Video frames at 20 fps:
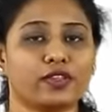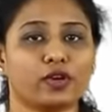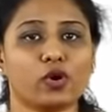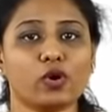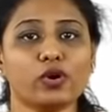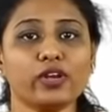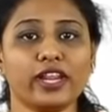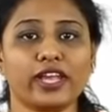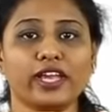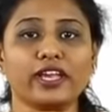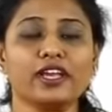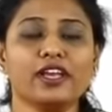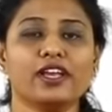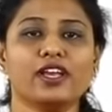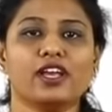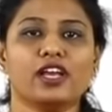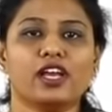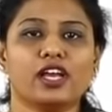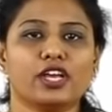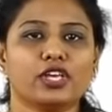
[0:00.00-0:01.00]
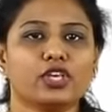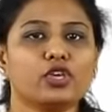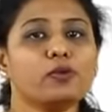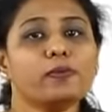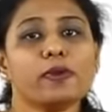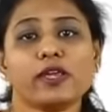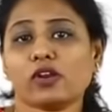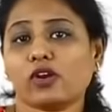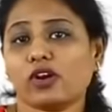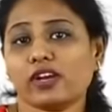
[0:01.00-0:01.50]
and the hoarding,
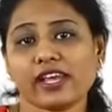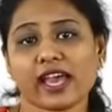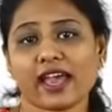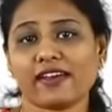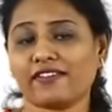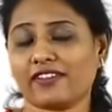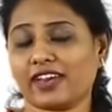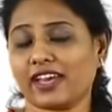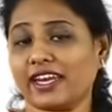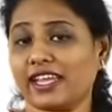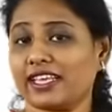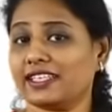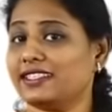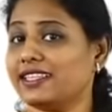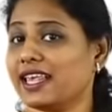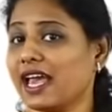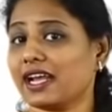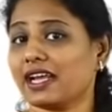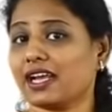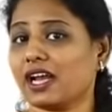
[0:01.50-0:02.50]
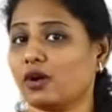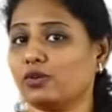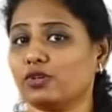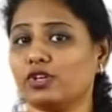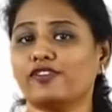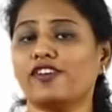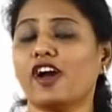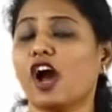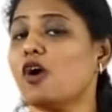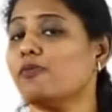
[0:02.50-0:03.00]
you may not have an exact
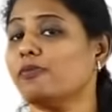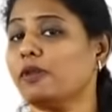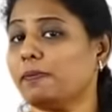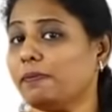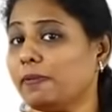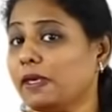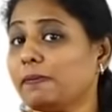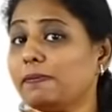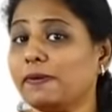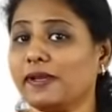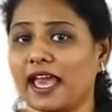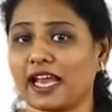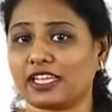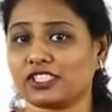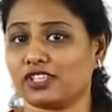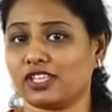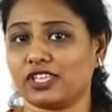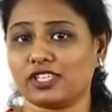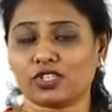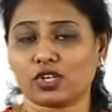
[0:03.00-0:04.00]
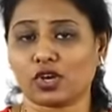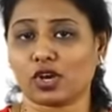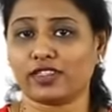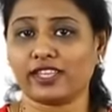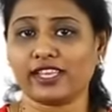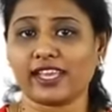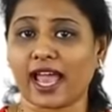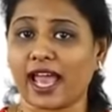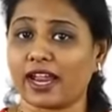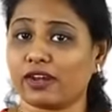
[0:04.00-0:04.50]
count of how many people actually
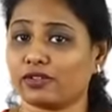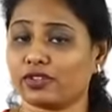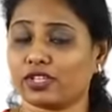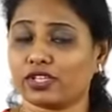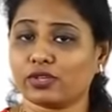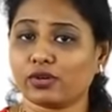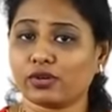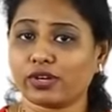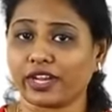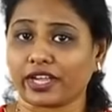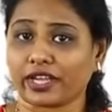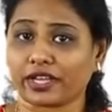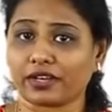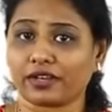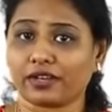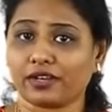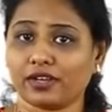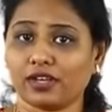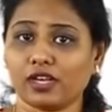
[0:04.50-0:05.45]
saw the ad on that hoarding.